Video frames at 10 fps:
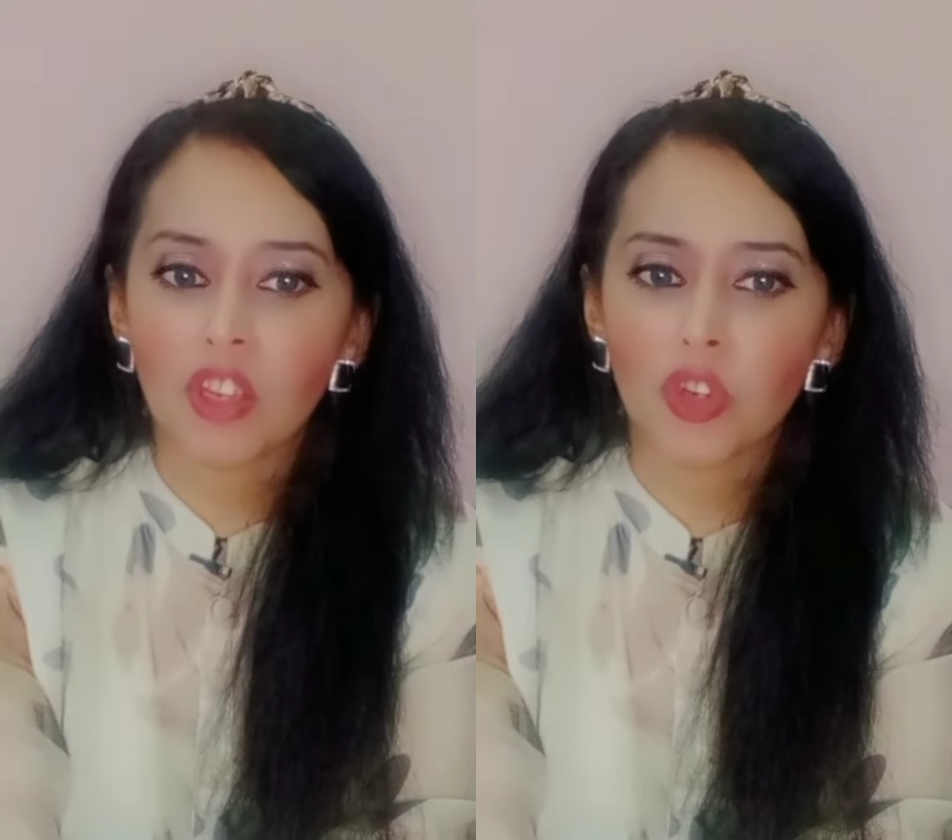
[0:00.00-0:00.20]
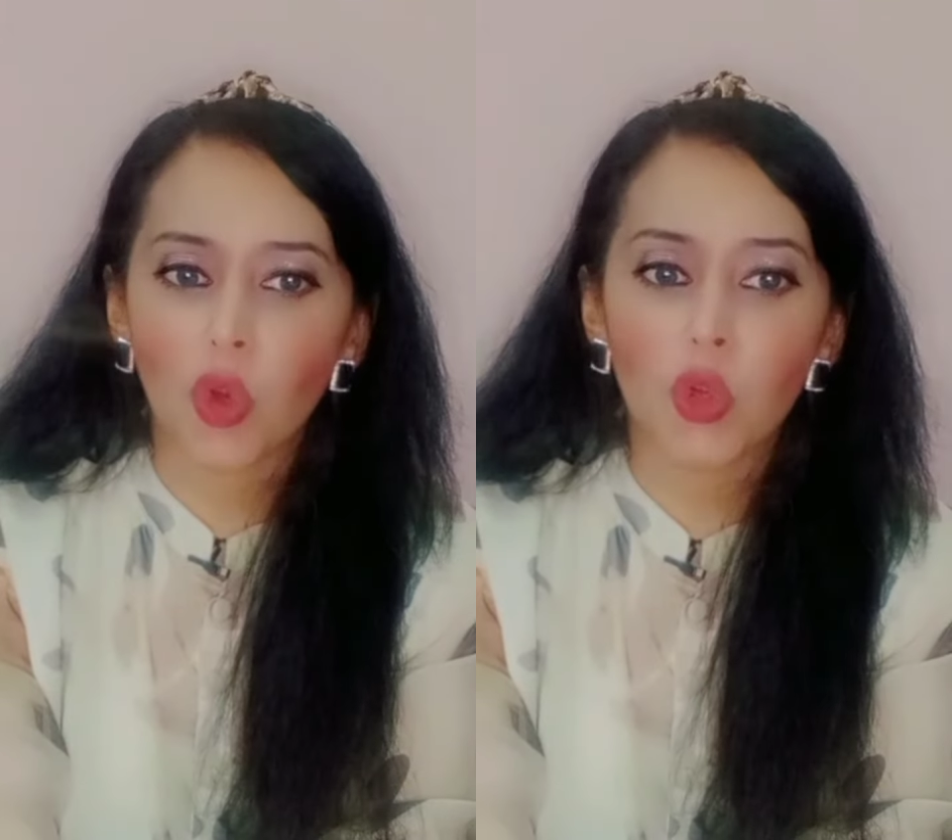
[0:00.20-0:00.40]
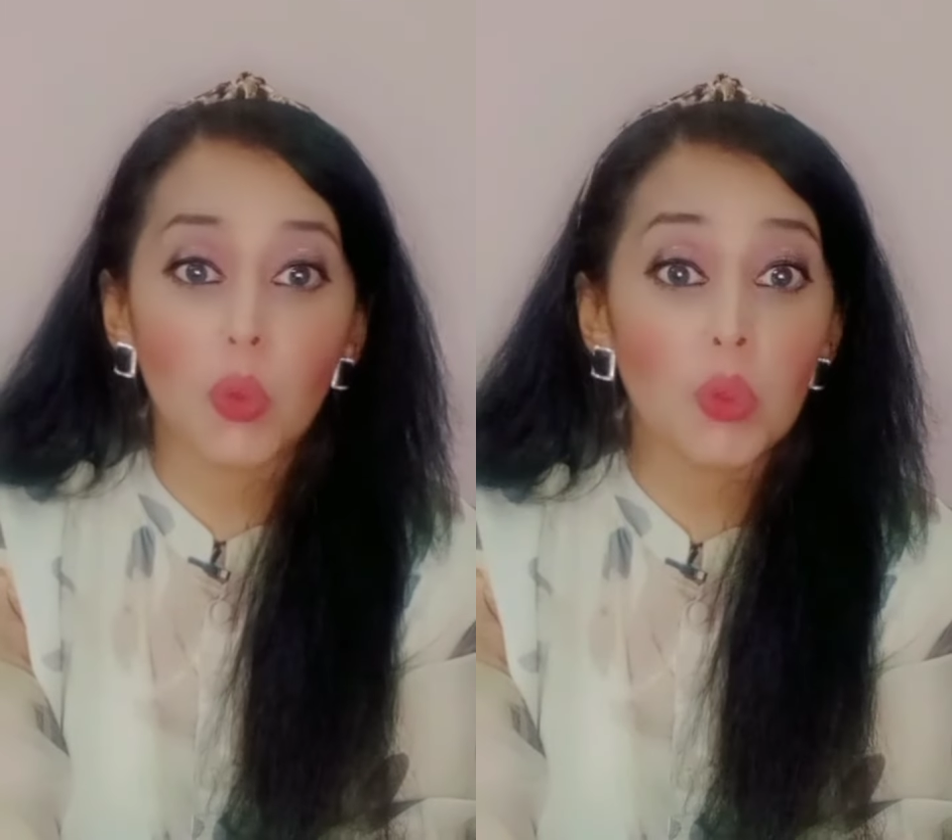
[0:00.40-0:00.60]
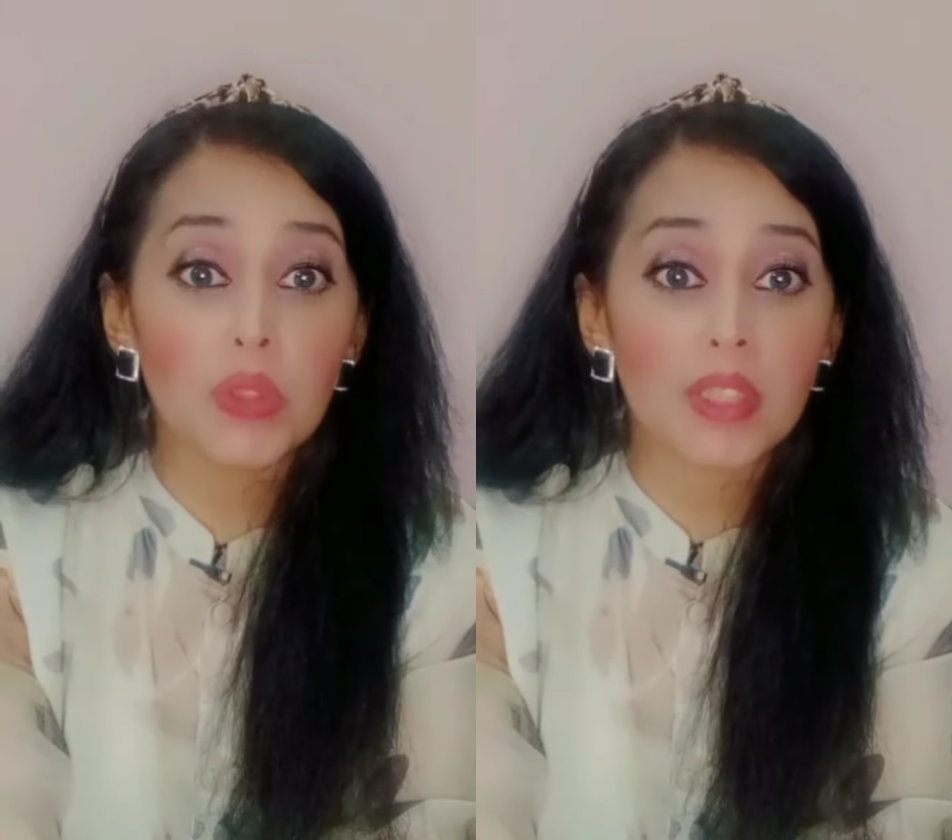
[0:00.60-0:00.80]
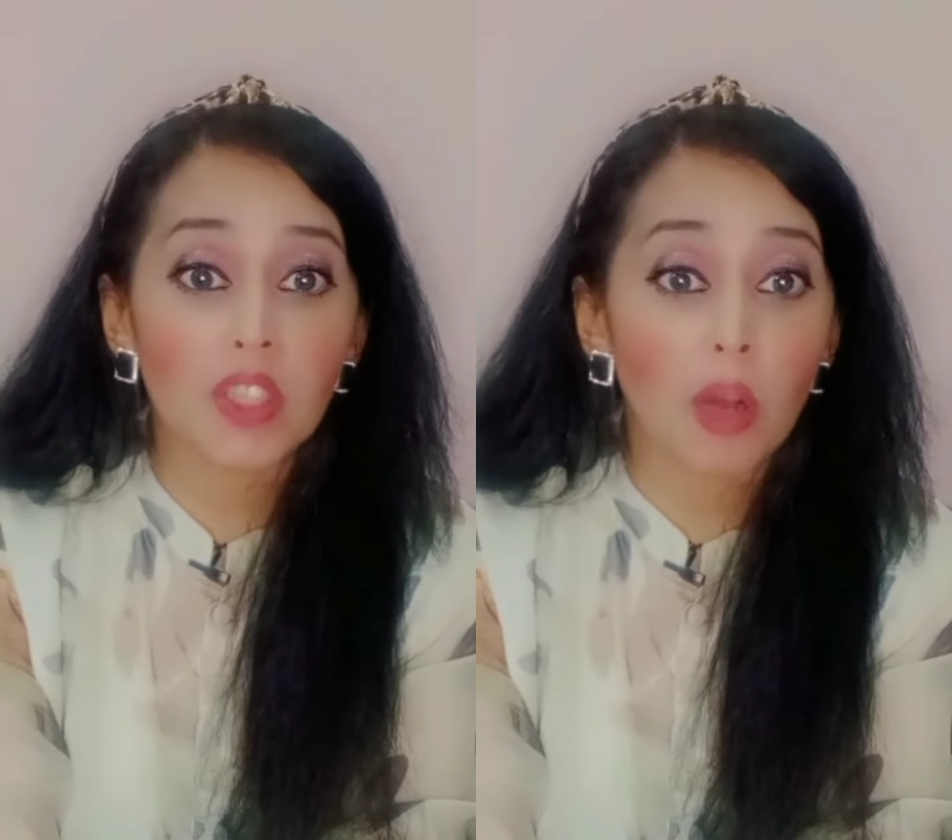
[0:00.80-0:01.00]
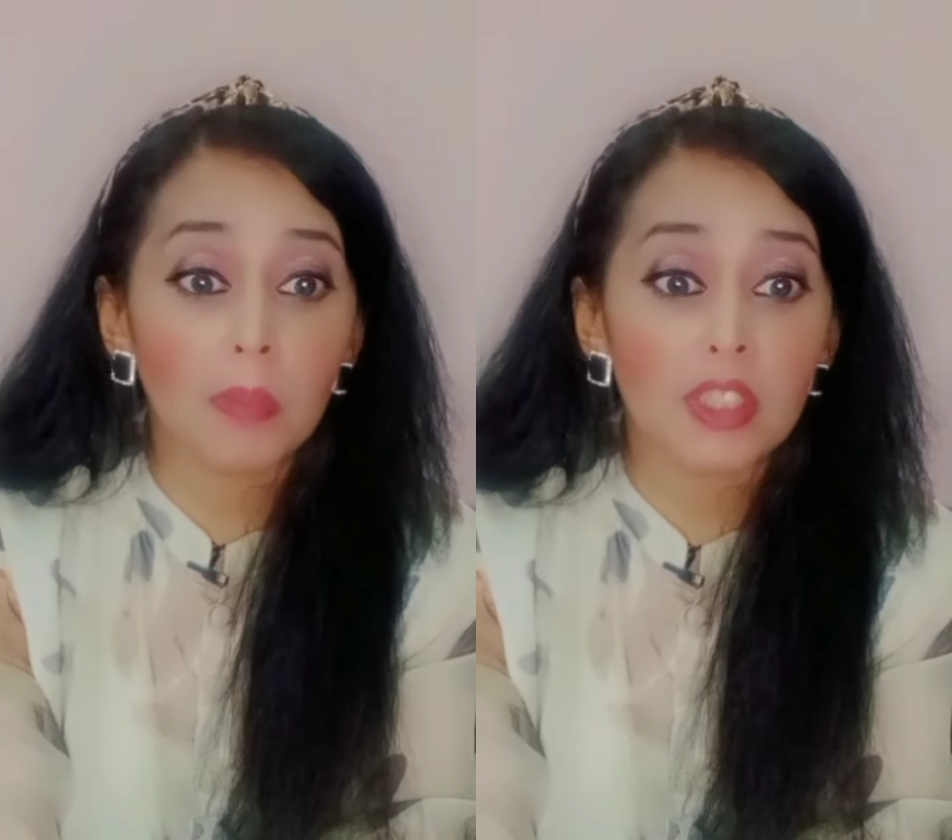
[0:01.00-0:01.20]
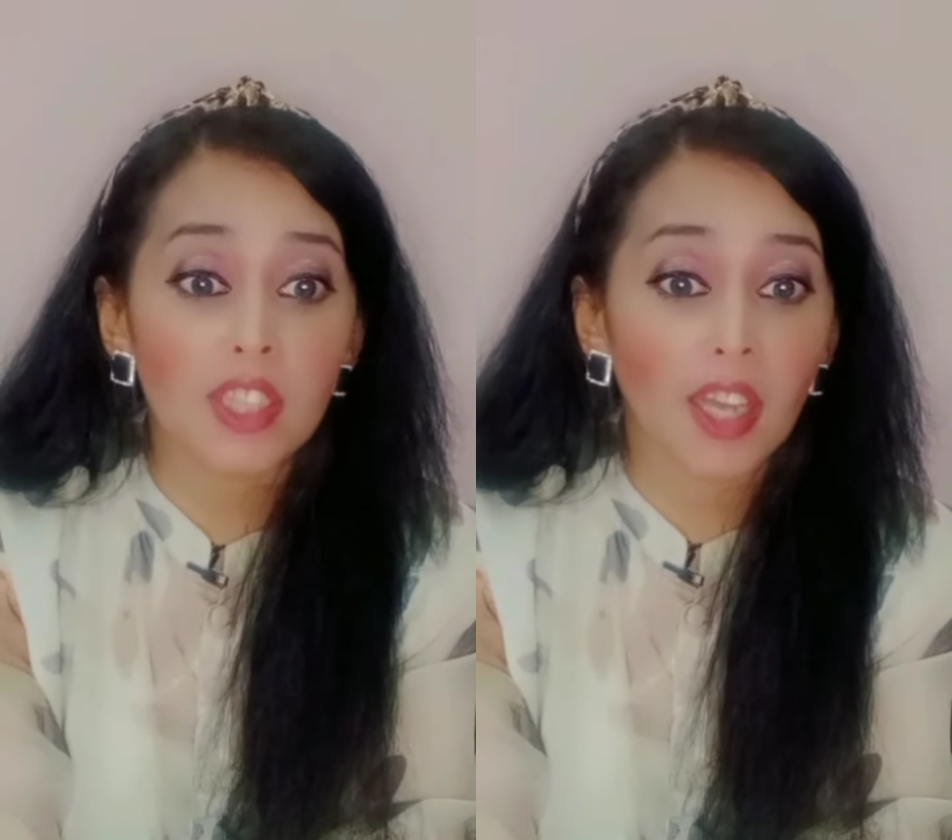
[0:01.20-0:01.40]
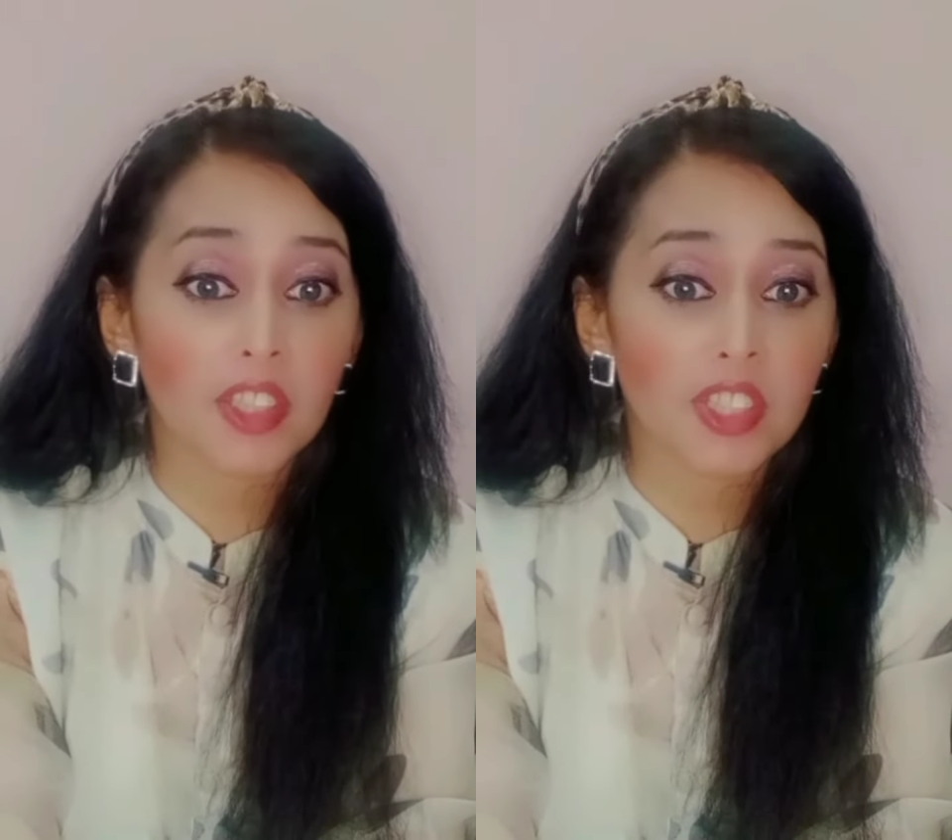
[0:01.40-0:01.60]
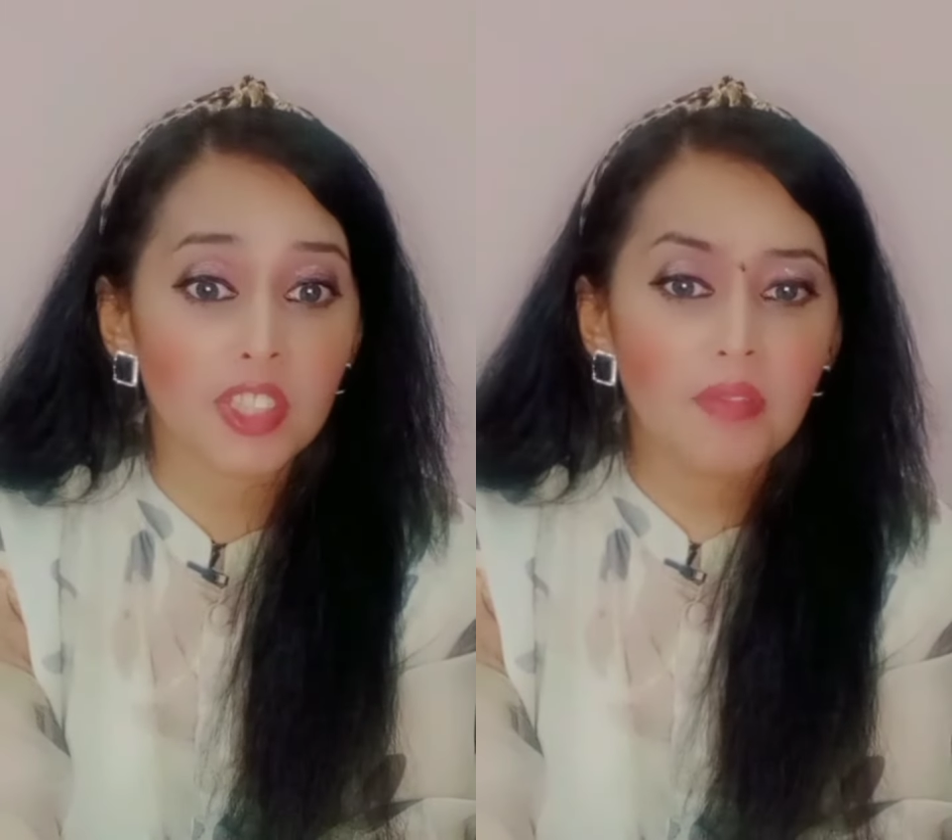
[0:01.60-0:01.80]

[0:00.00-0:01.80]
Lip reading: nor lose the common touch.